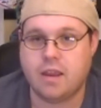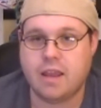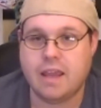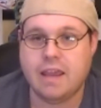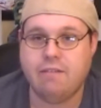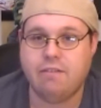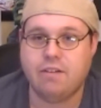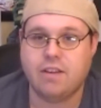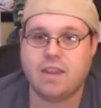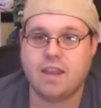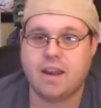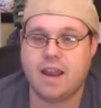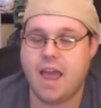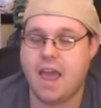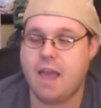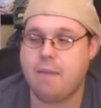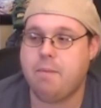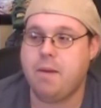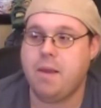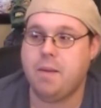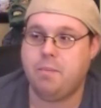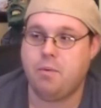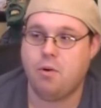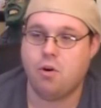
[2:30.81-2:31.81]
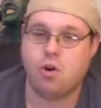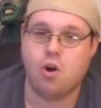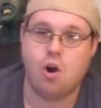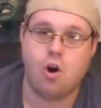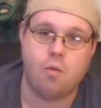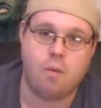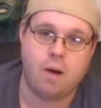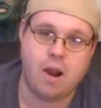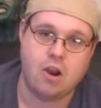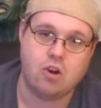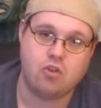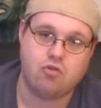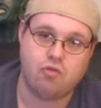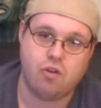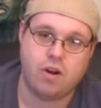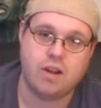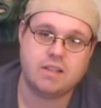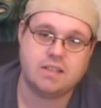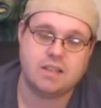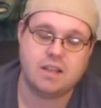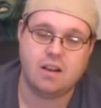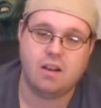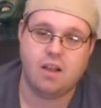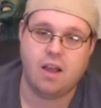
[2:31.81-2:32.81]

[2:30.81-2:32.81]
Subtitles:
even today, people go around dressing